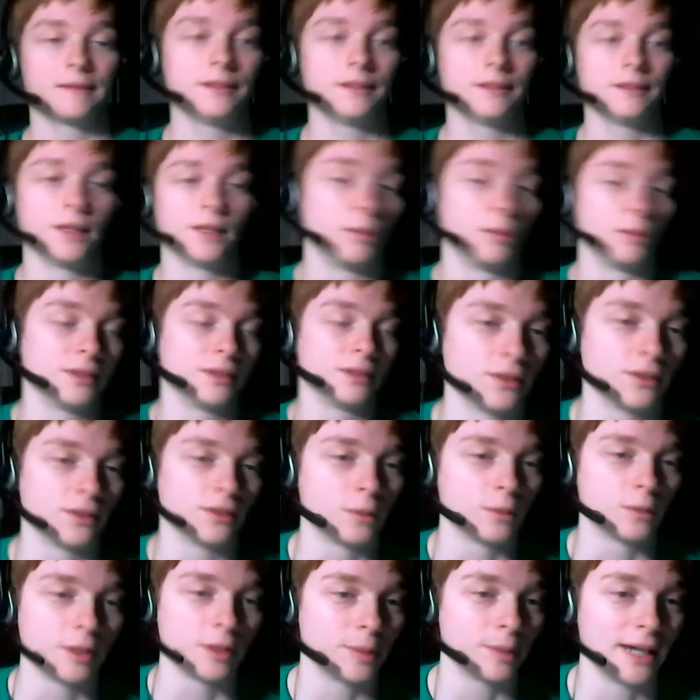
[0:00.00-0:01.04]
but the
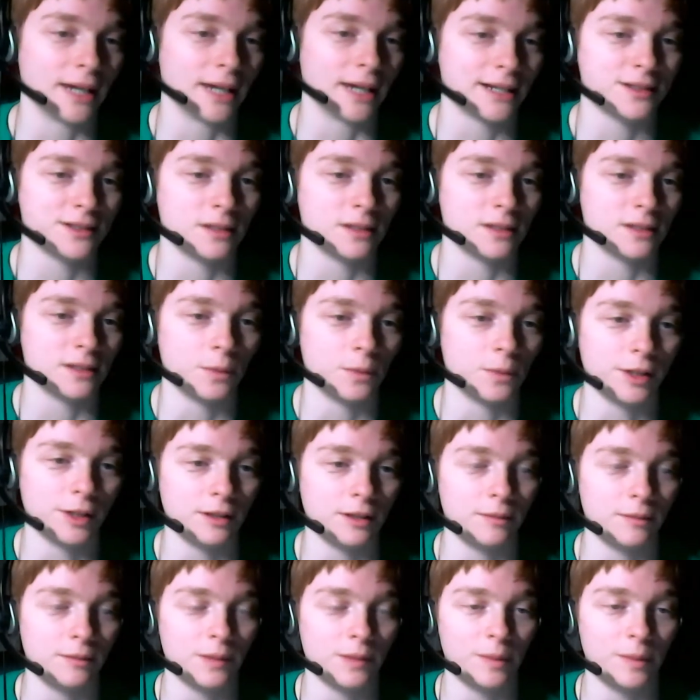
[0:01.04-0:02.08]
more you practice them,
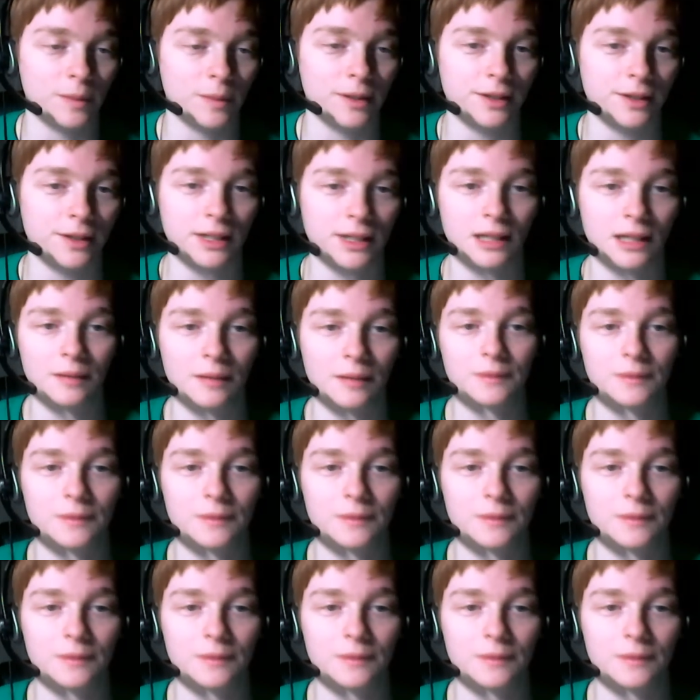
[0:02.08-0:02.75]
the better you get.